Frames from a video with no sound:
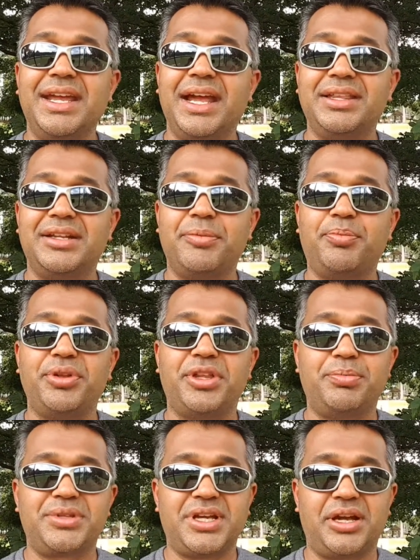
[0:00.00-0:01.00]
ended up with a
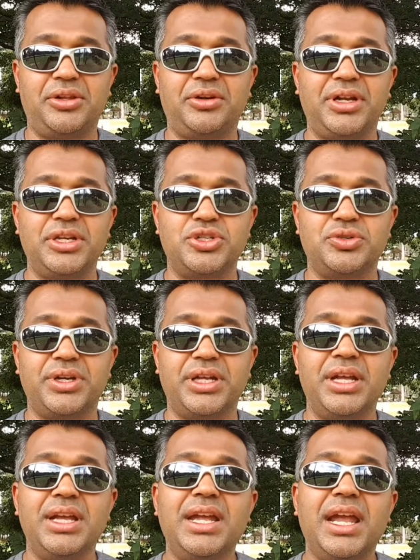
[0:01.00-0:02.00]
patellar injury.
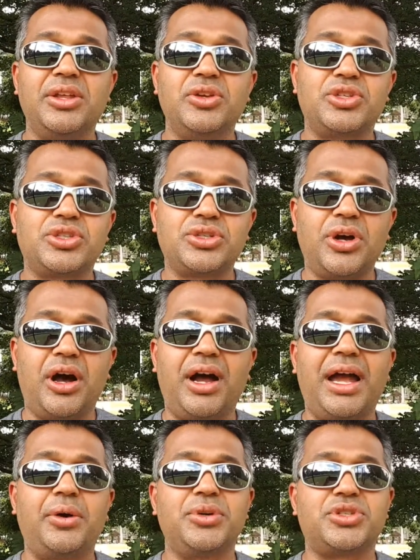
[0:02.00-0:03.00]
And you saw
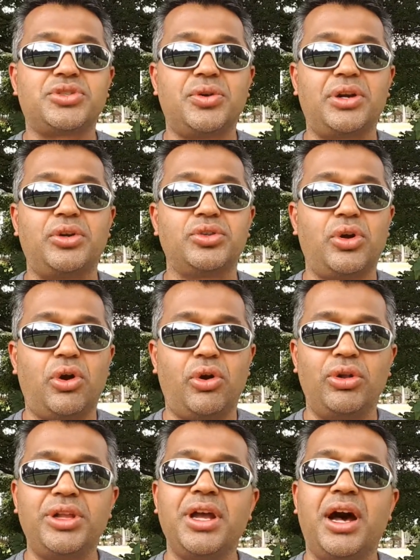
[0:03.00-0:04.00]
how he struggled
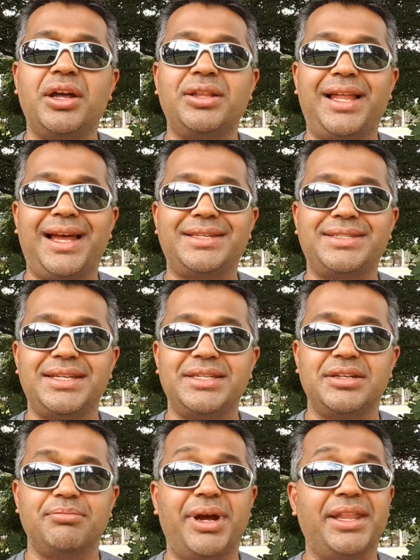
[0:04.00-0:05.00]
early on last
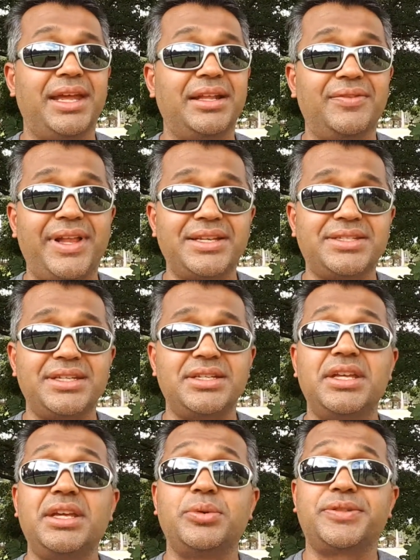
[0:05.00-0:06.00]
season. By the end of last
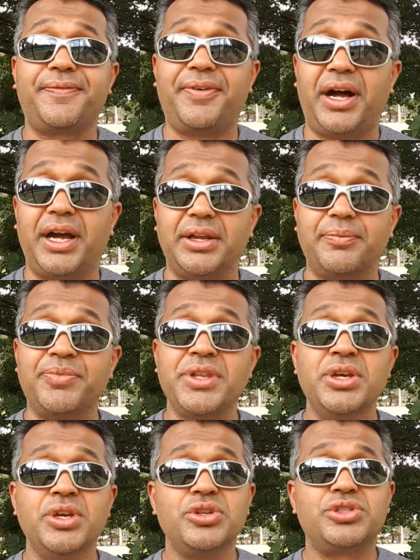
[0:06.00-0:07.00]
season, he was fine.
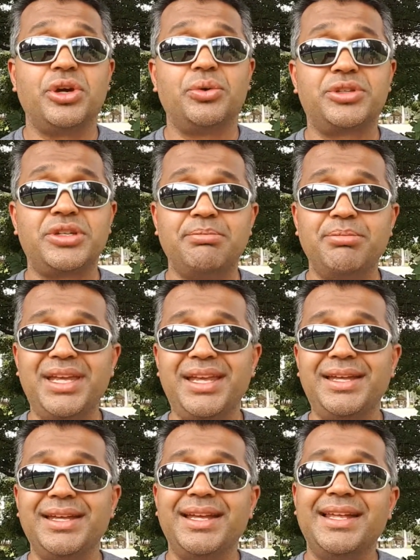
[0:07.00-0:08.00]
So to
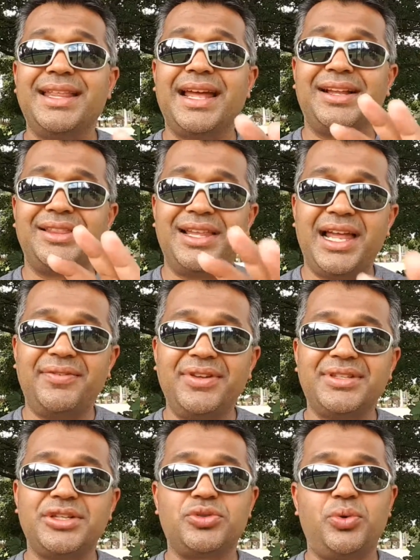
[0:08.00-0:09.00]
me, that 11
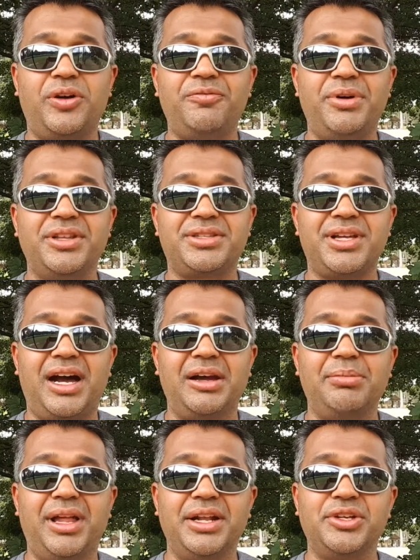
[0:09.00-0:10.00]
to 12 month
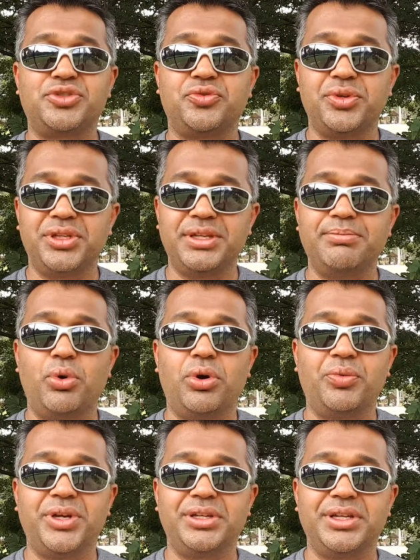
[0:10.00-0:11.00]
timeline is really more
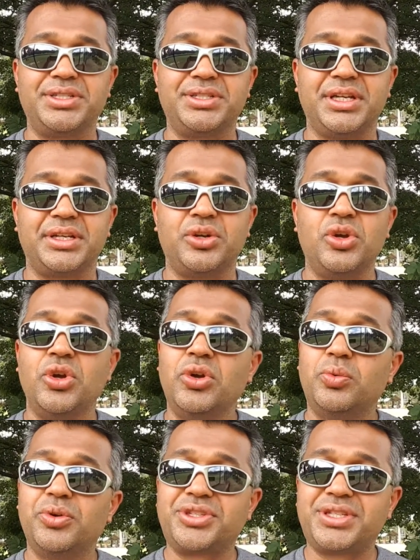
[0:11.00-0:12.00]
realistic.
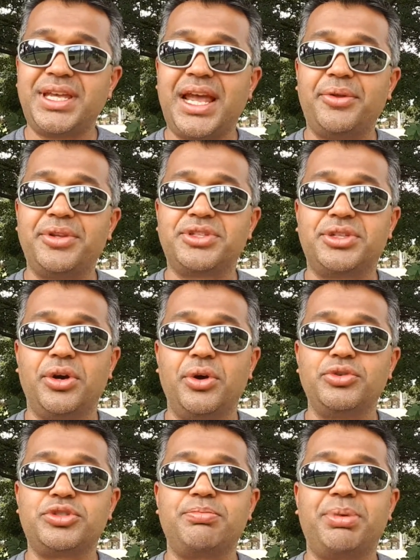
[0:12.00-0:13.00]
We'll see how this
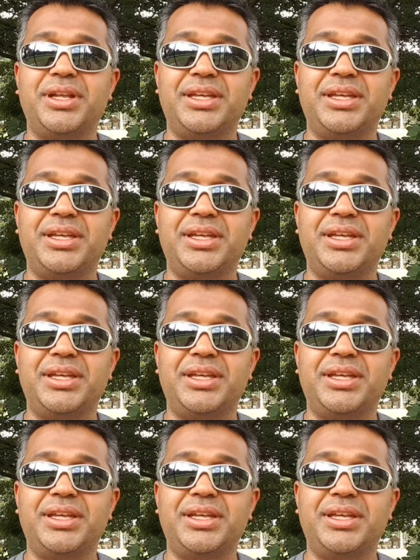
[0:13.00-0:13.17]
goes, but